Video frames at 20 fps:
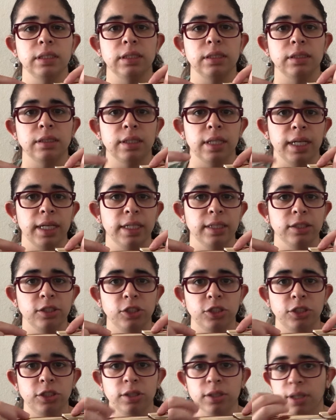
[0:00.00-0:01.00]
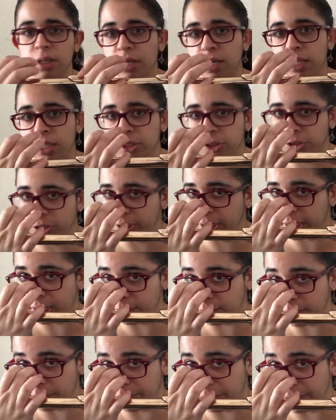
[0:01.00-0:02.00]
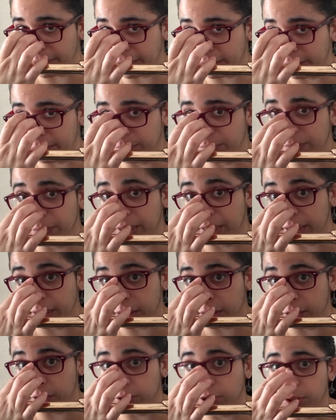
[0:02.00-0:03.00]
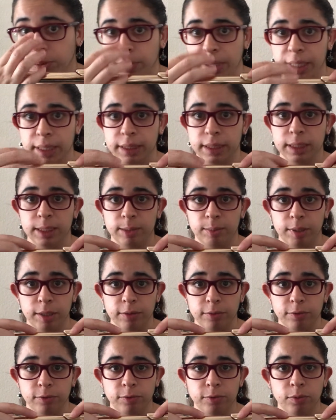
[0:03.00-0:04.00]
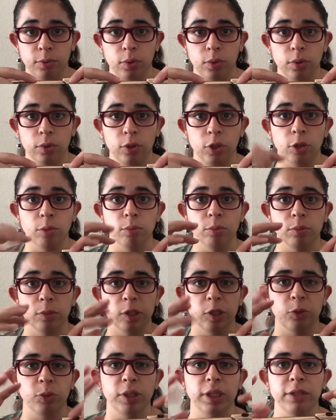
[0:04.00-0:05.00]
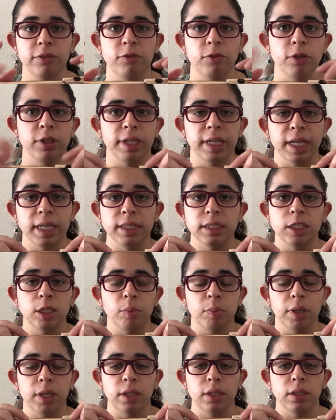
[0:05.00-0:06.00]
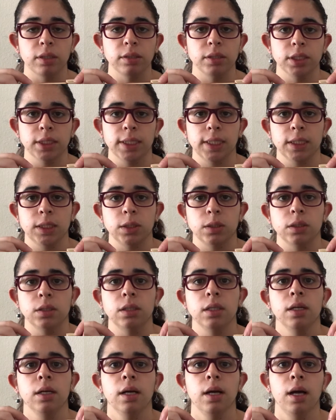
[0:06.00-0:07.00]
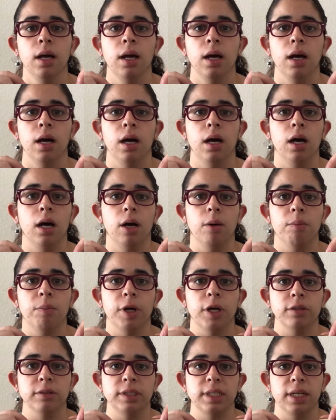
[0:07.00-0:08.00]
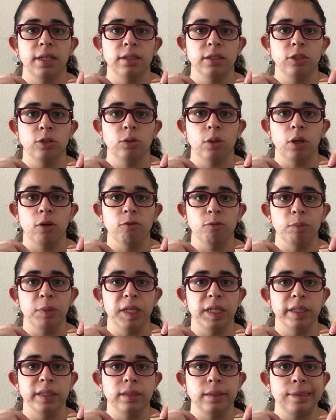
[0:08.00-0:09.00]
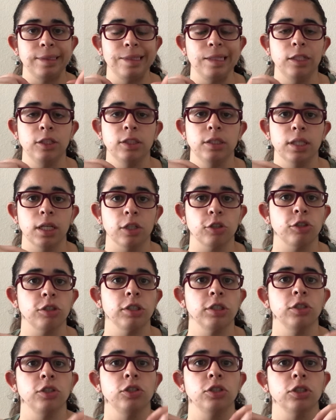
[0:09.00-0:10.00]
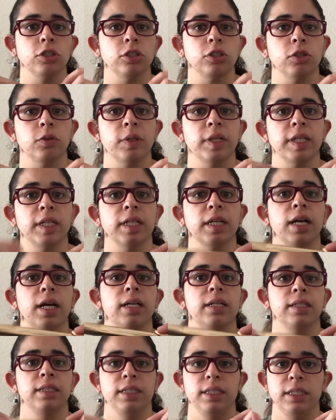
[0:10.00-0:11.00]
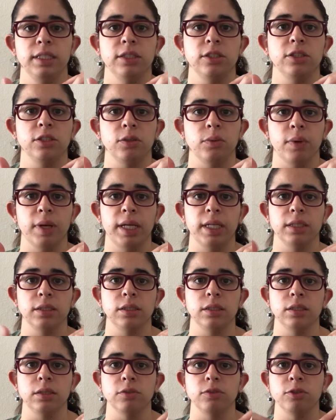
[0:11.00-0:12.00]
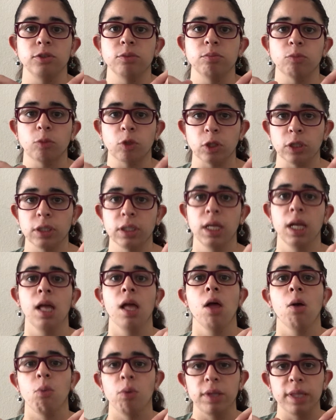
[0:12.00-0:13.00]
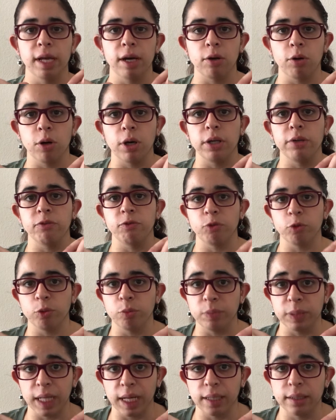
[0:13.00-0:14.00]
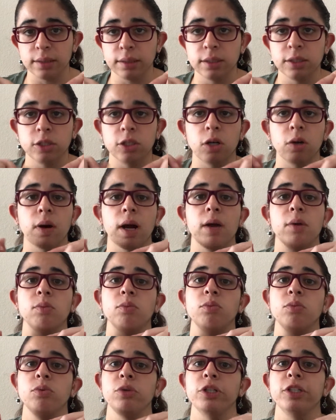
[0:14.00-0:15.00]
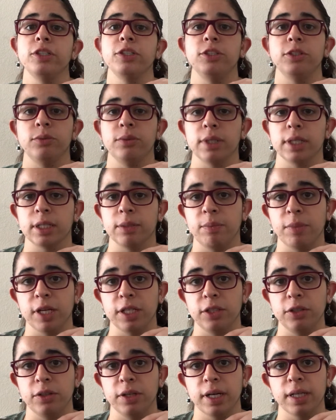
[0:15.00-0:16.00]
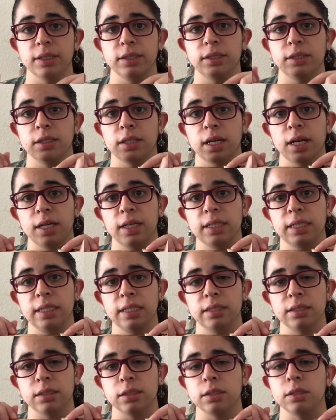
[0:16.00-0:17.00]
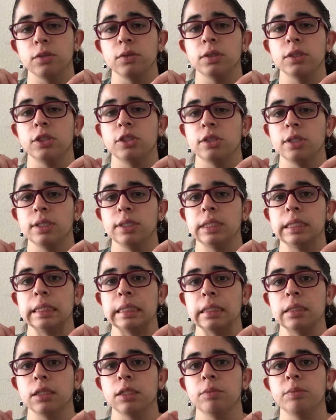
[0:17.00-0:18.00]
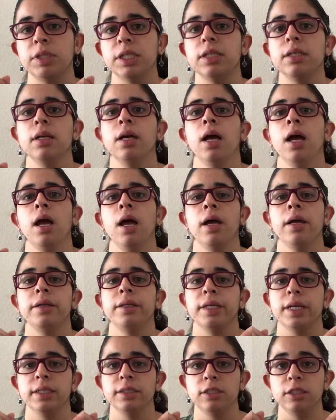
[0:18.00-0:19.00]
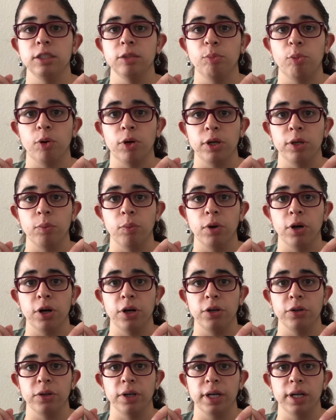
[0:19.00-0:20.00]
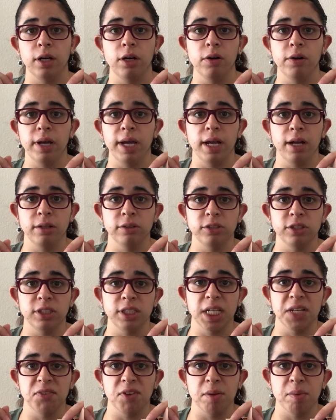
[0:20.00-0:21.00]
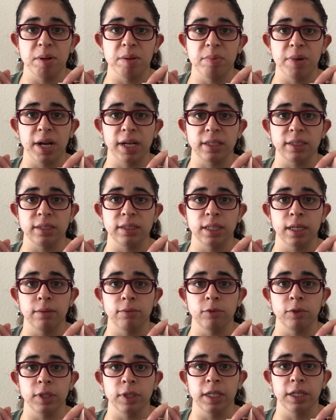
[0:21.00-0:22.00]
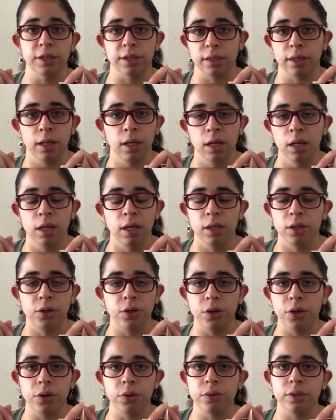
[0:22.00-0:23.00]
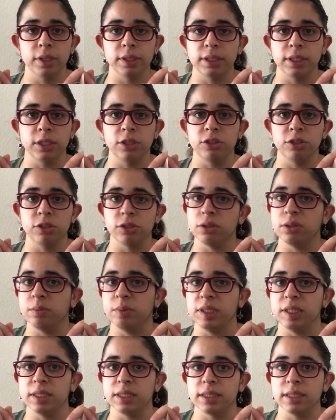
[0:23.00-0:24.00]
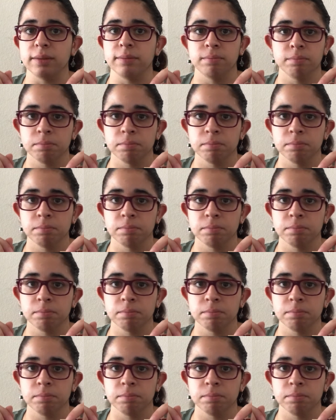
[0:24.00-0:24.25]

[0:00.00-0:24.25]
stage, I usually have my students practice about 3 to 4 days, depending on their schedule, about 10 to 12 minutes each session, just so they can kind of ease their way into the flute more without going full blast. So I really do recommend you guys to kind of ease into it just a little bit, not to the point where you're like, oh hey, I'll just save all my practice time for later. No, because then you're still going to be dizzy.